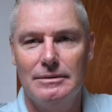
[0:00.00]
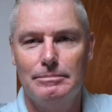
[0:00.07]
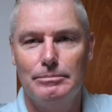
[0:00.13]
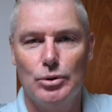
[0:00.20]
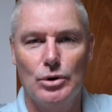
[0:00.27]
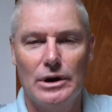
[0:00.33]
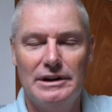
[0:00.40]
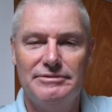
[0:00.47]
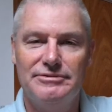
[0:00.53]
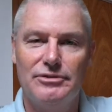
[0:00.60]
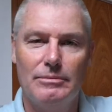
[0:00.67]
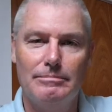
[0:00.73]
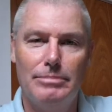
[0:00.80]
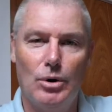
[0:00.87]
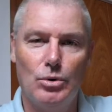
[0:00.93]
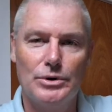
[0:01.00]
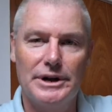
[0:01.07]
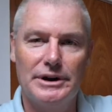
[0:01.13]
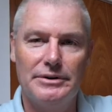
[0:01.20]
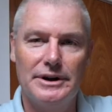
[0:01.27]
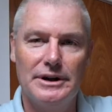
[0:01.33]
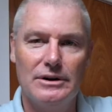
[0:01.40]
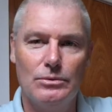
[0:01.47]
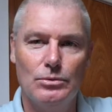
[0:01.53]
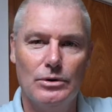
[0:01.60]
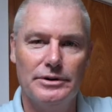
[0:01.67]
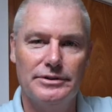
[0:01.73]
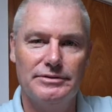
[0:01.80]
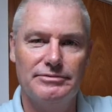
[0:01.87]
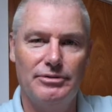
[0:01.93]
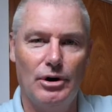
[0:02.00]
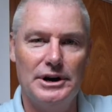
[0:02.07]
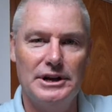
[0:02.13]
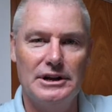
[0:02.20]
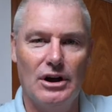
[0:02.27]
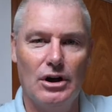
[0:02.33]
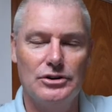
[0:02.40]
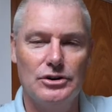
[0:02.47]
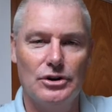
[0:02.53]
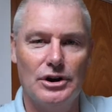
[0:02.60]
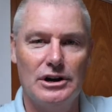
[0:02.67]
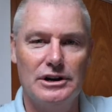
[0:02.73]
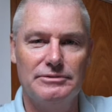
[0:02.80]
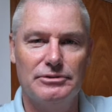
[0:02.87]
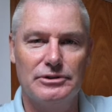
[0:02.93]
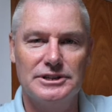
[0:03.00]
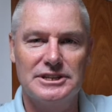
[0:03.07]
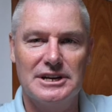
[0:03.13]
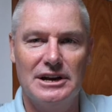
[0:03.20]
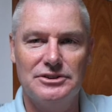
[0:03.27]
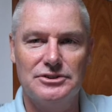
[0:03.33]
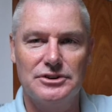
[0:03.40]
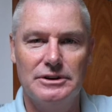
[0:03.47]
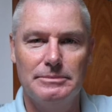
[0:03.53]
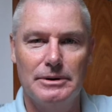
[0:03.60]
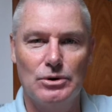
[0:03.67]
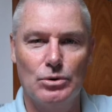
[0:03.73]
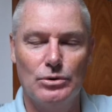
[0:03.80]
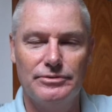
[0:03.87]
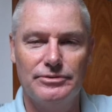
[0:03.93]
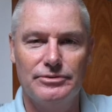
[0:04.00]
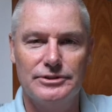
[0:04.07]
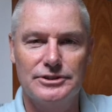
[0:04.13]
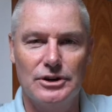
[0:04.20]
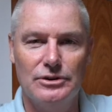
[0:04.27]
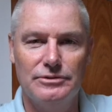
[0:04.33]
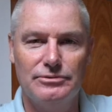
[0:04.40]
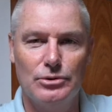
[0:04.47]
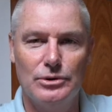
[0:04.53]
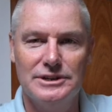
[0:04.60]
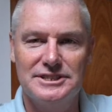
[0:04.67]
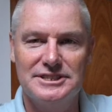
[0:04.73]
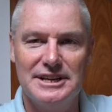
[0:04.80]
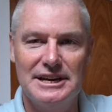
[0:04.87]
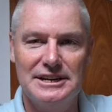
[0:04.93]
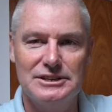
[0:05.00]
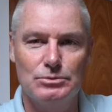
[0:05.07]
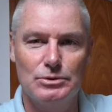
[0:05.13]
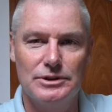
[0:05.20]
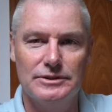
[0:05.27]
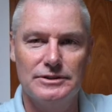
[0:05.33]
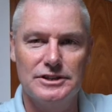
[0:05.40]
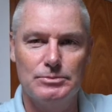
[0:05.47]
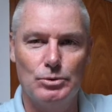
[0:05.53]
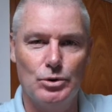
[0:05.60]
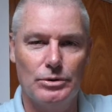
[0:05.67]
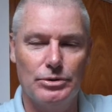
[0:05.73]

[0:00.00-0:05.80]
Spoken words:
Pulev from Bulgaria was fighting not only for his country but also for his status within the sport,